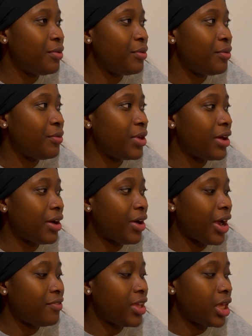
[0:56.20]
we
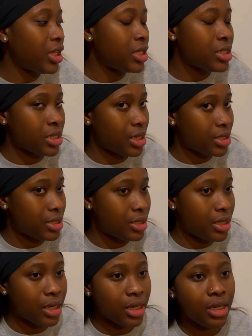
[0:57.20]
arrived at NAC
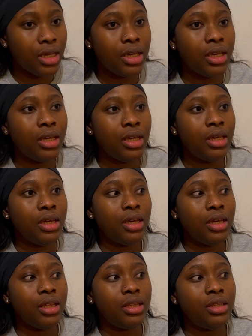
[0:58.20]
yesterday.
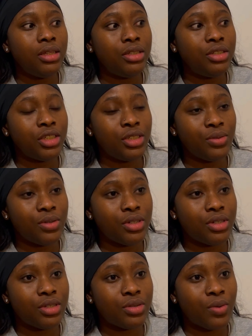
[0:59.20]
The journey
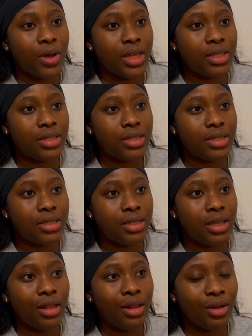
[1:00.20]
was quite
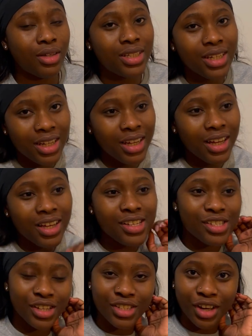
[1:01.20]
a lot,
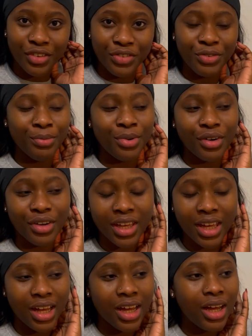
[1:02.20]
sort of. But
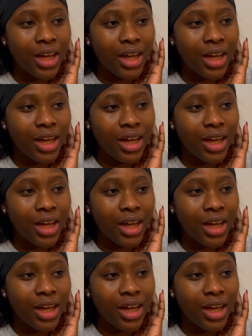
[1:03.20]
yeah,